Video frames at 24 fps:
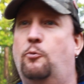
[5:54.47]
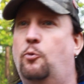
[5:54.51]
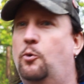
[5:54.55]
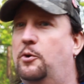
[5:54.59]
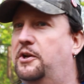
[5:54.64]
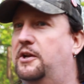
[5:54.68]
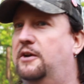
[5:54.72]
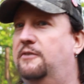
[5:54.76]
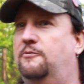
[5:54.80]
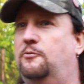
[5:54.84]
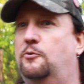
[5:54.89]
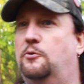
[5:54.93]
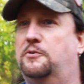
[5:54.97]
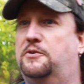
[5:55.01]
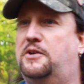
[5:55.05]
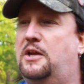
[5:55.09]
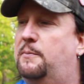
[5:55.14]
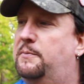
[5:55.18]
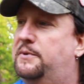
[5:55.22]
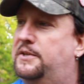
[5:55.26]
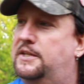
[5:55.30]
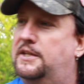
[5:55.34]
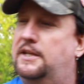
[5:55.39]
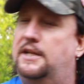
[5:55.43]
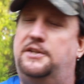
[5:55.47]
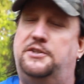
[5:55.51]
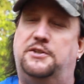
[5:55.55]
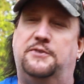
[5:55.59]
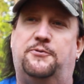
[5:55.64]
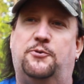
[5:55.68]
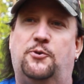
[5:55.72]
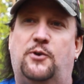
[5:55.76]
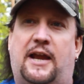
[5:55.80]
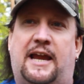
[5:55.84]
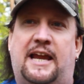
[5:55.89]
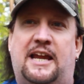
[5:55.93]
whatever, coming in at
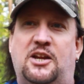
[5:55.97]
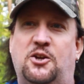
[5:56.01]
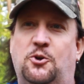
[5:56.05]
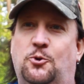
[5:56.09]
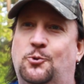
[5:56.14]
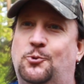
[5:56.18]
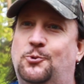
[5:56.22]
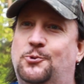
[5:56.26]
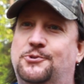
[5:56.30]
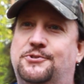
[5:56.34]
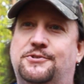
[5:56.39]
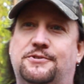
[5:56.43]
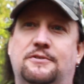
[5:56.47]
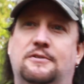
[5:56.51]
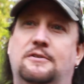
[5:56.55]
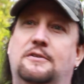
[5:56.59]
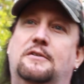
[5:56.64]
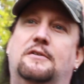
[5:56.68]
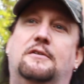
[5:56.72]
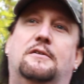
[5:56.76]
different angles.